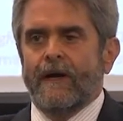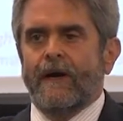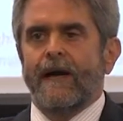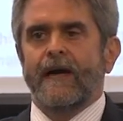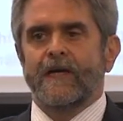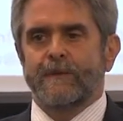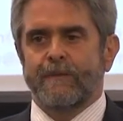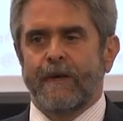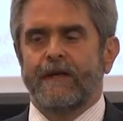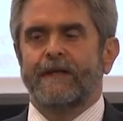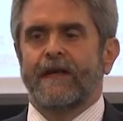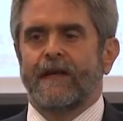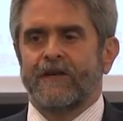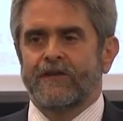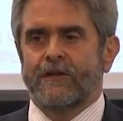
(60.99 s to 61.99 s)

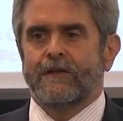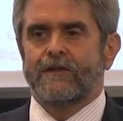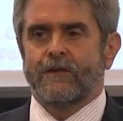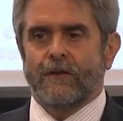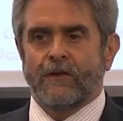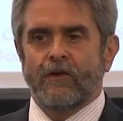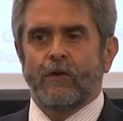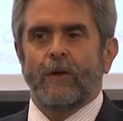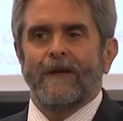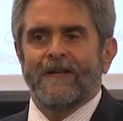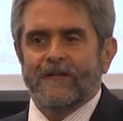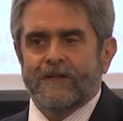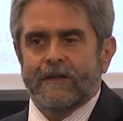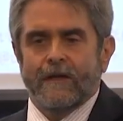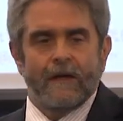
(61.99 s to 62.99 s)
expectations or
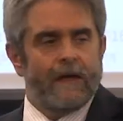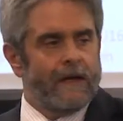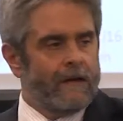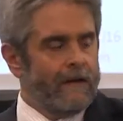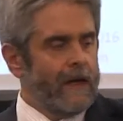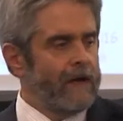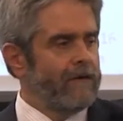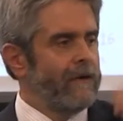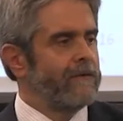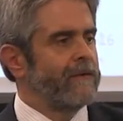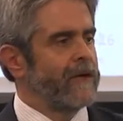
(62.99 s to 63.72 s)
increased level of